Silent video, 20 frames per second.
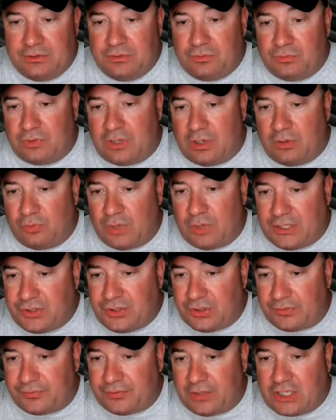
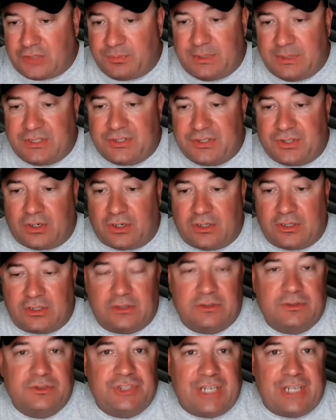Redshirt freshman
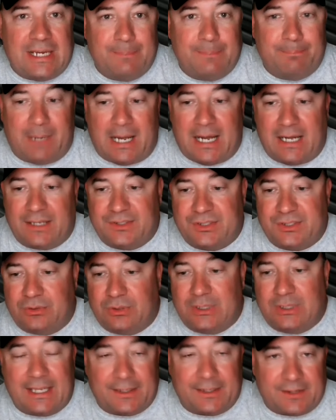starter Jaden
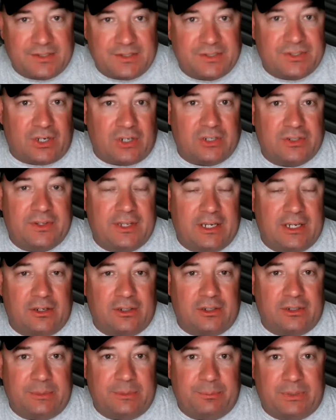Bonsu, he got the start there
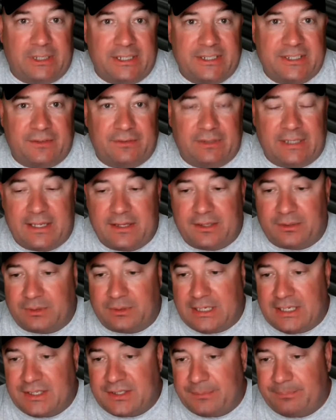in place of Lathan
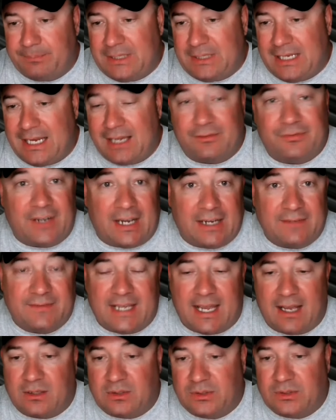Ransom. He had five
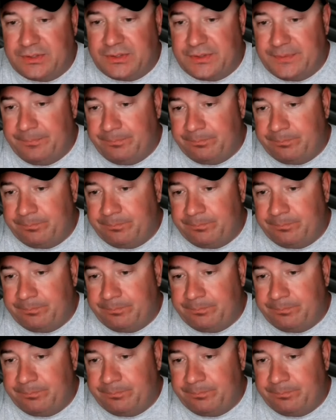tackles.